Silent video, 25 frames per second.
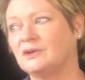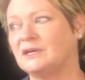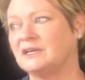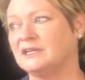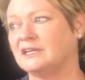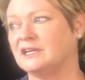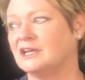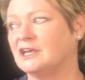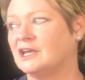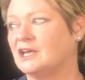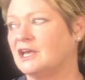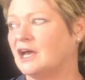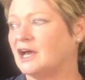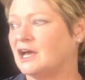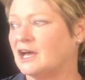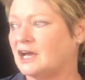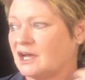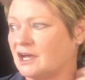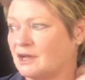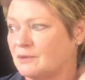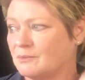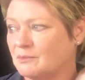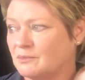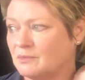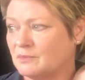And
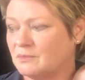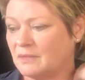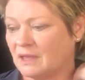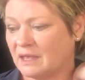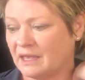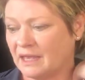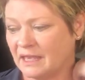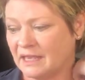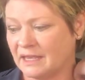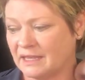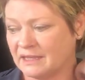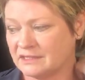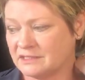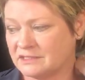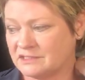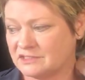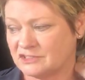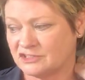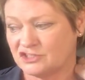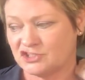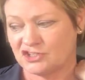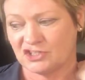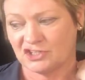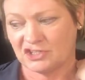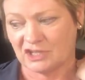um, and
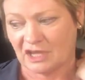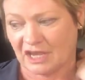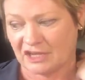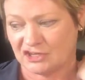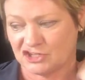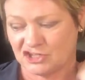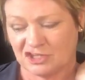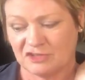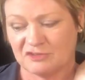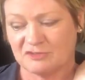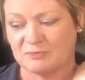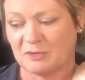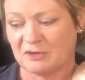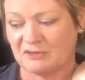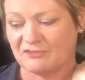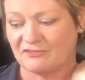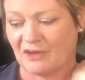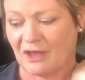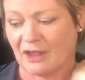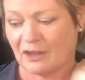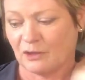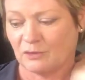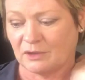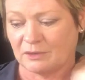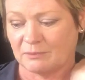she, she's been
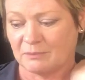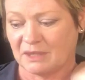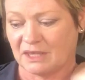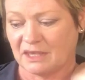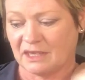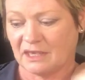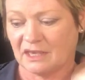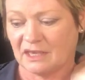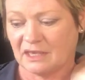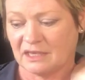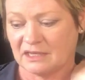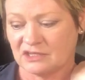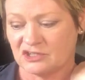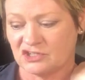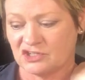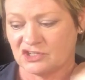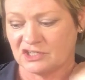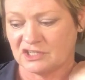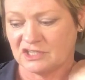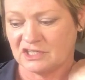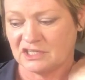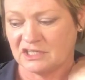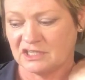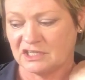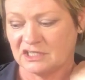following me, and
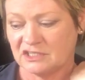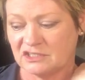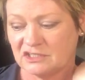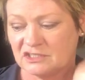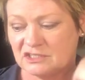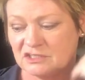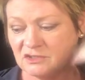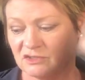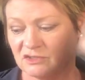she